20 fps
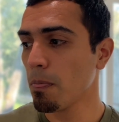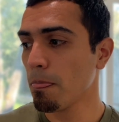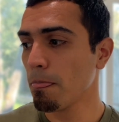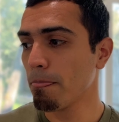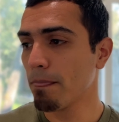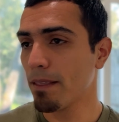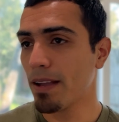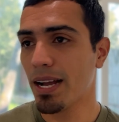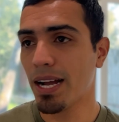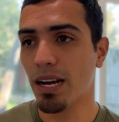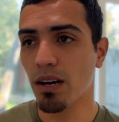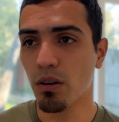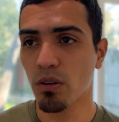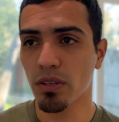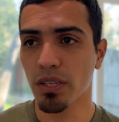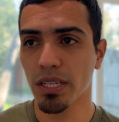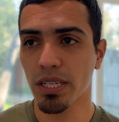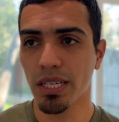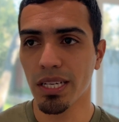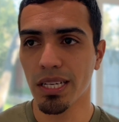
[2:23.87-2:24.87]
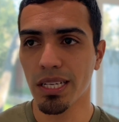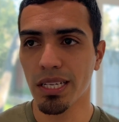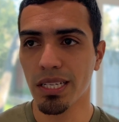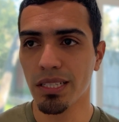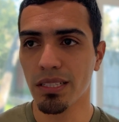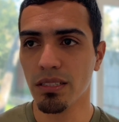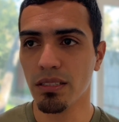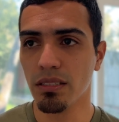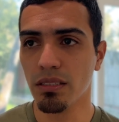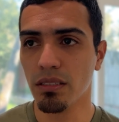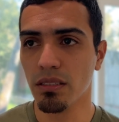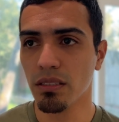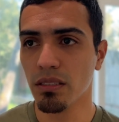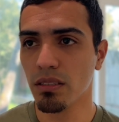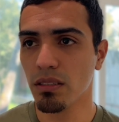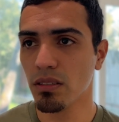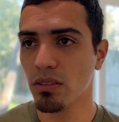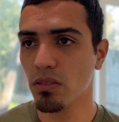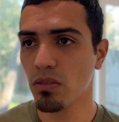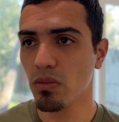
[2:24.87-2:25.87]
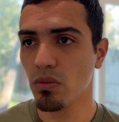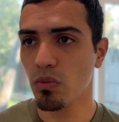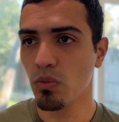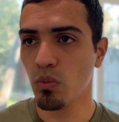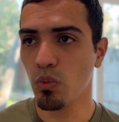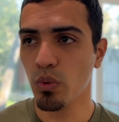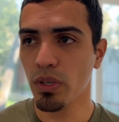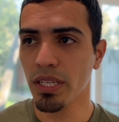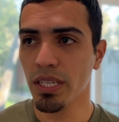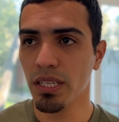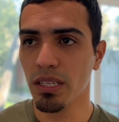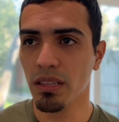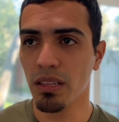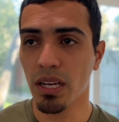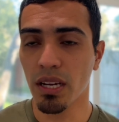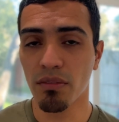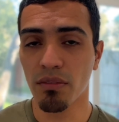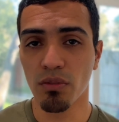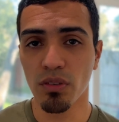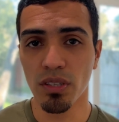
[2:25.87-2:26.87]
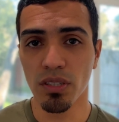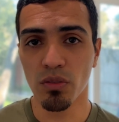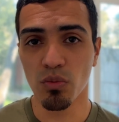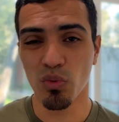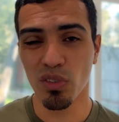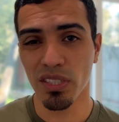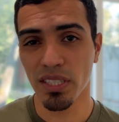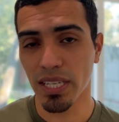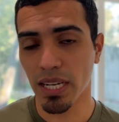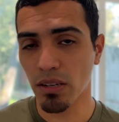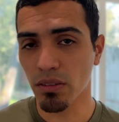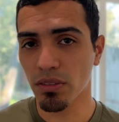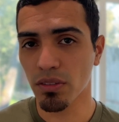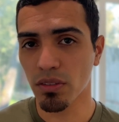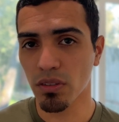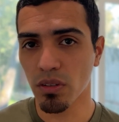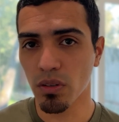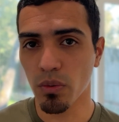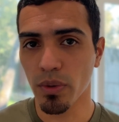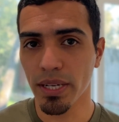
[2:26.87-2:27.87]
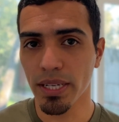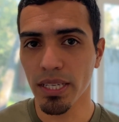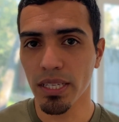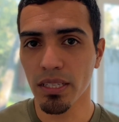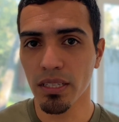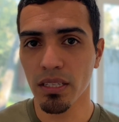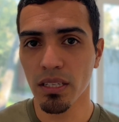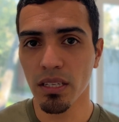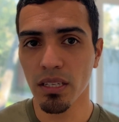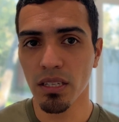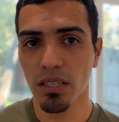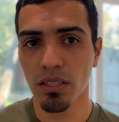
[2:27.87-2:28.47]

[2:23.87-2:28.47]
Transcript: How can we leverage what's out there already